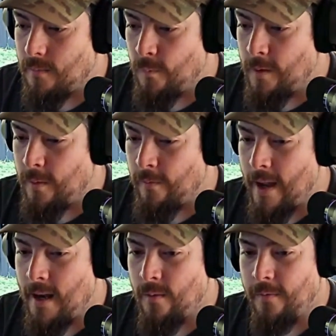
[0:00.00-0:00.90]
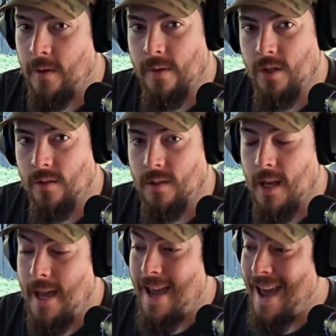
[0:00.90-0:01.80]
We've ran into a few issues.
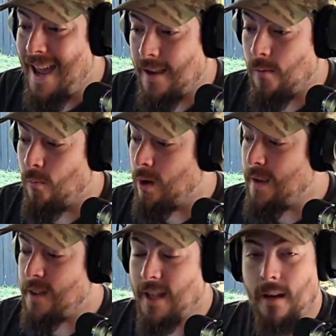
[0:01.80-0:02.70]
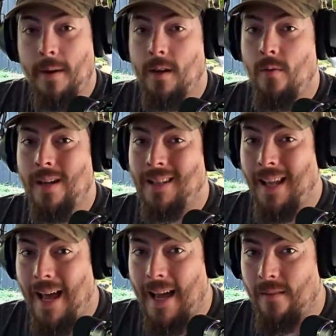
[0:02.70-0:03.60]
Hey, we're even thinking about going
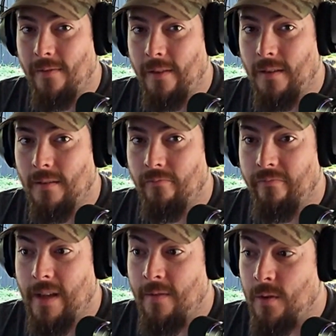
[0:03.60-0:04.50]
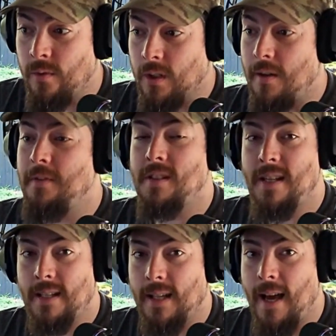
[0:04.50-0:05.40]
live. If you'd love to
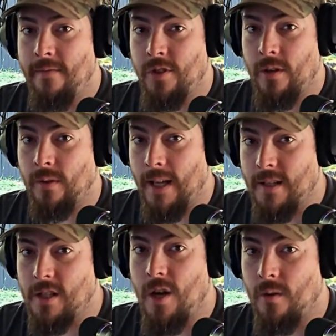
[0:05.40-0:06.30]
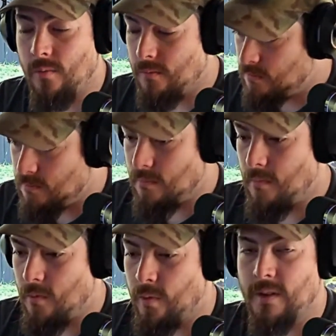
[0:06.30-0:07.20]
see a live show, let us know.
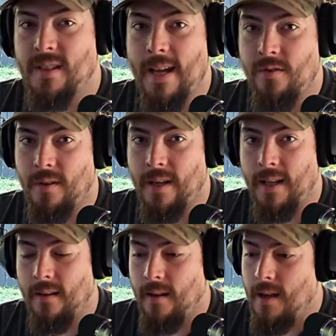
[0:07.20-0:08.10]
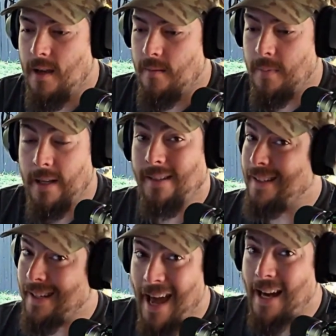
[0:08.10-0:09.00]
We'll schedule it in. But
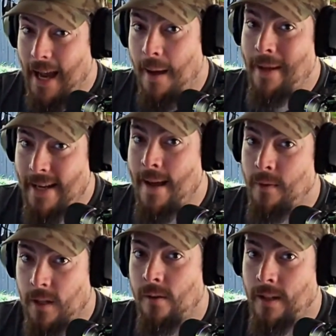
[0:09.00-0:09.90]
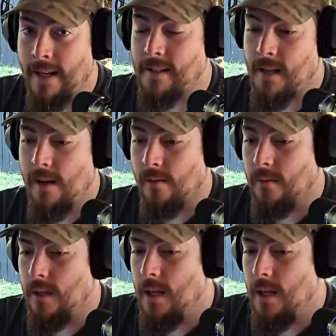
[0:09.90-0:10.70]
you got to comment down below. Let us know.